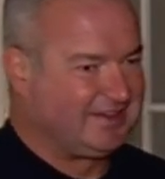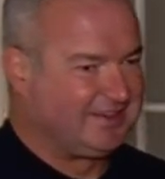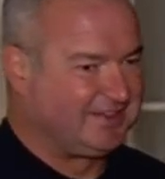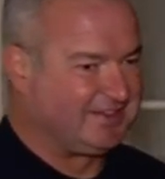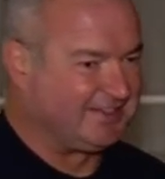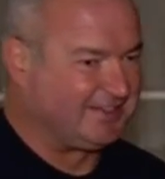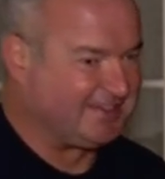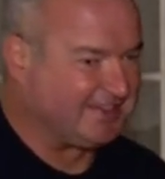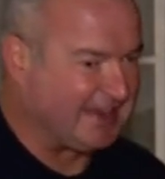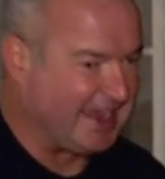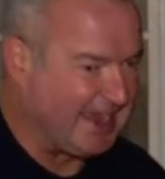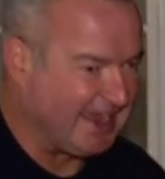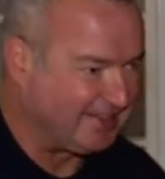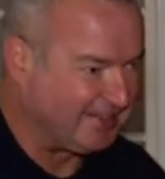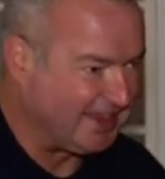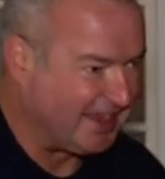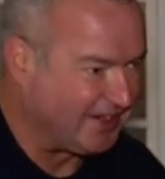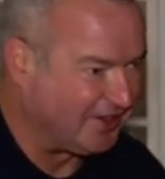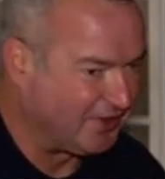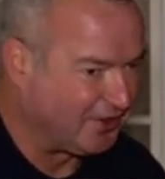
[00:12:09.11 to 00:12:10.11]
to stay at
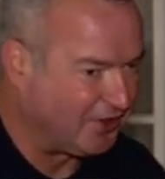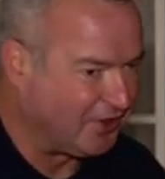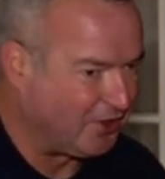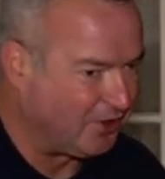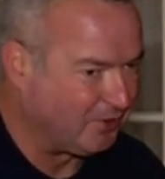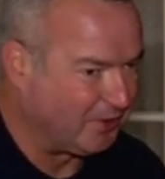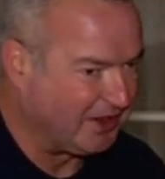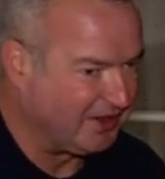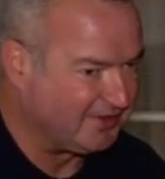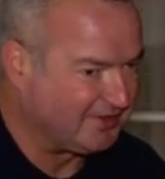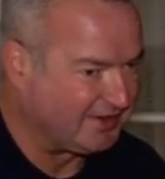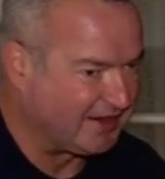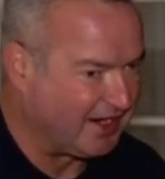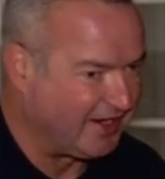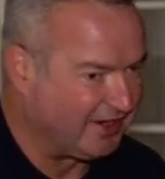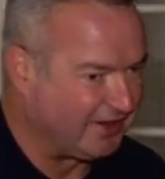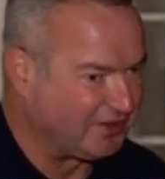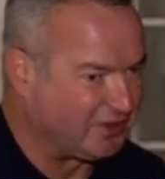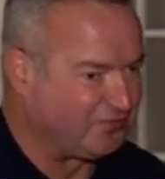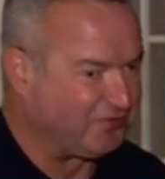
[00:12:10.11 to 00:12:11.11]
the end of the hallway
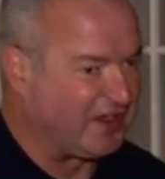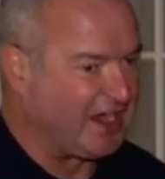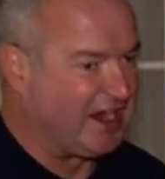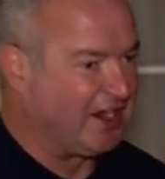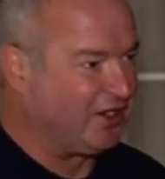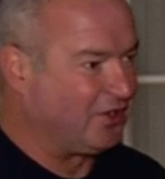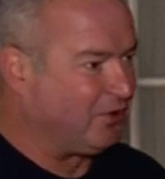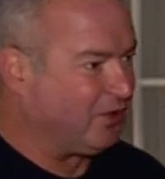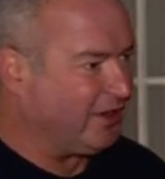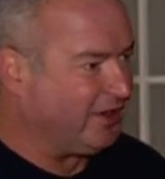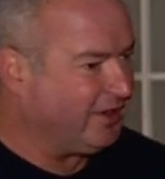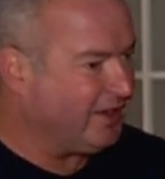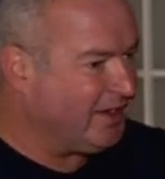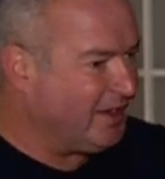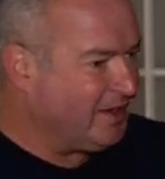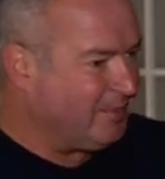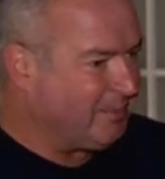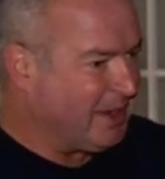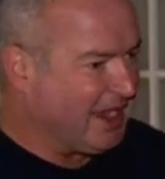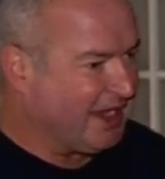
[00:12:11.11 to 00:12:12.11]
staring at the fire going
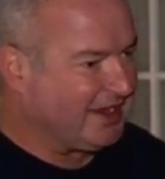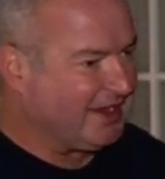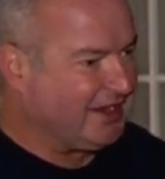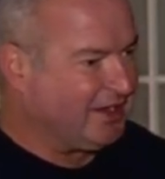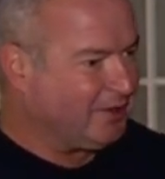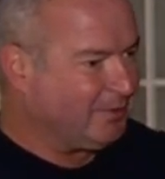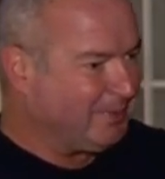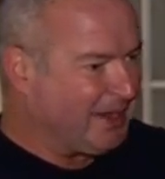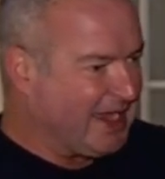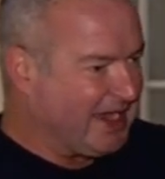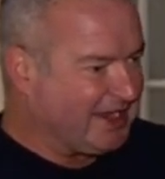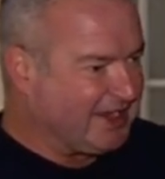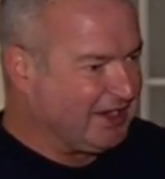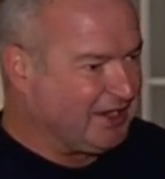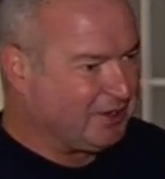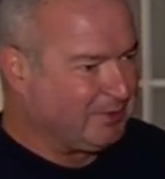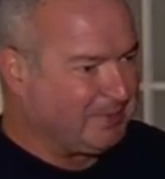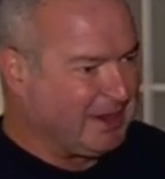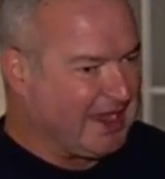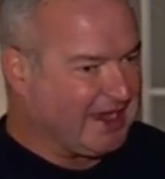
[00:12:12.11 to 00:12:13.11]
back here, back
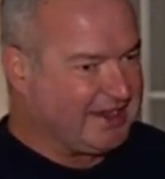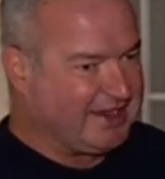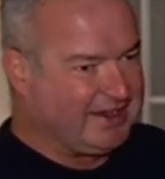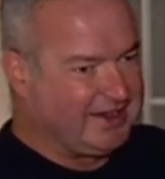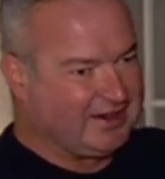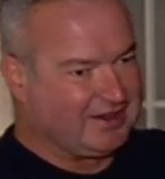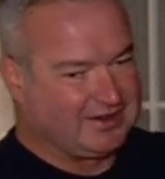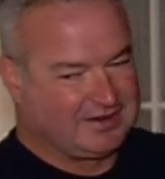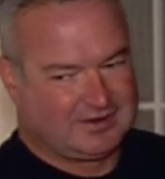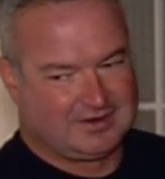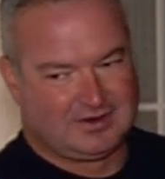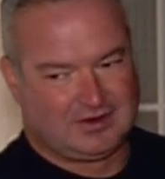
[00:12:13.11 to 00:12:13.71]
here, back here.